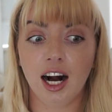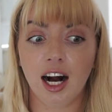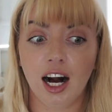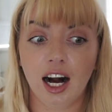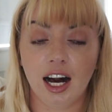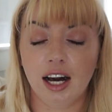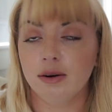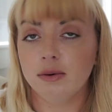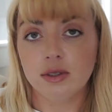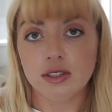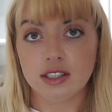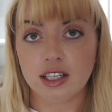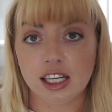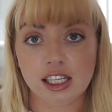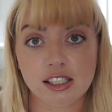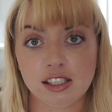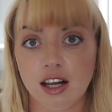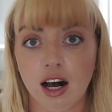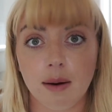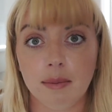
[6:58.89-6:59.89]
I was
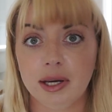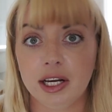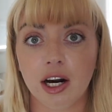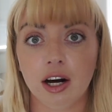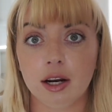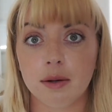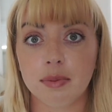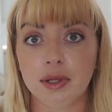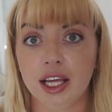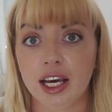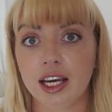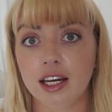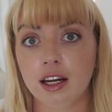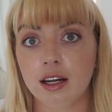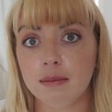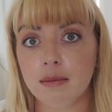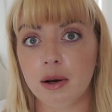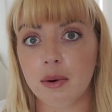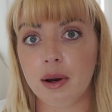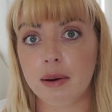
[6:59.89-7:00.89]
like sobbing on a plane
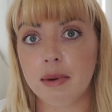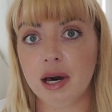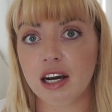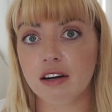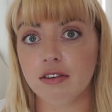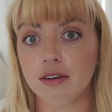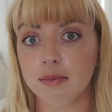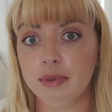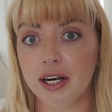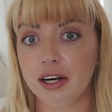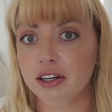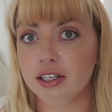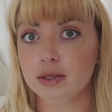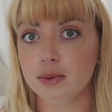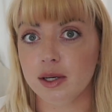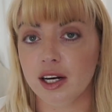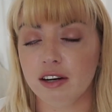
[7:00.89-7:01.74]
on my way back from Paris when